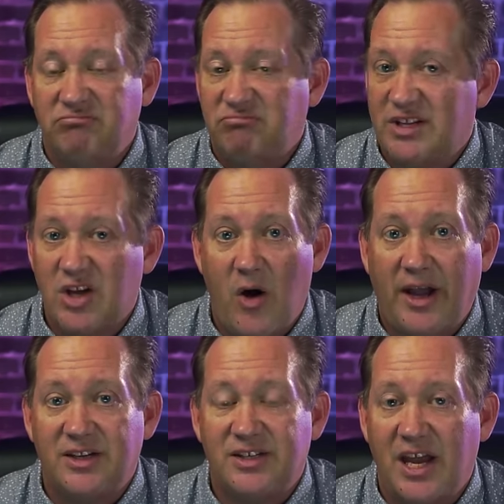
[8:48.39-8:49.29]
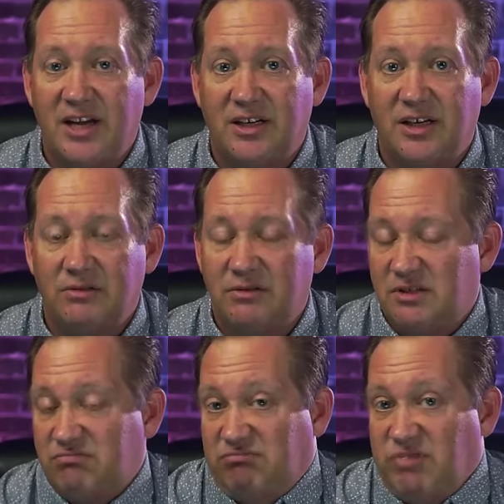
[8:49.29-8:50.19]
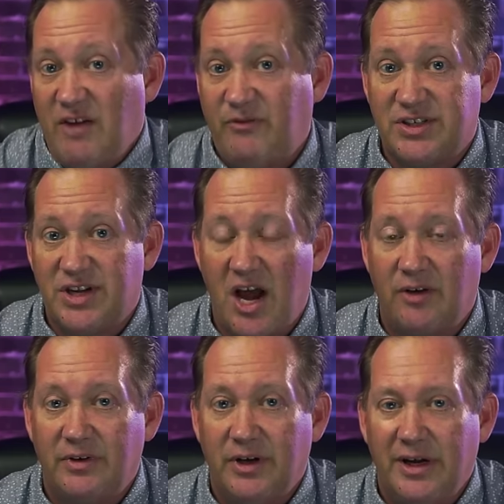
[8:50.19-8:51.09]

That's all I can say to you. Life is tough.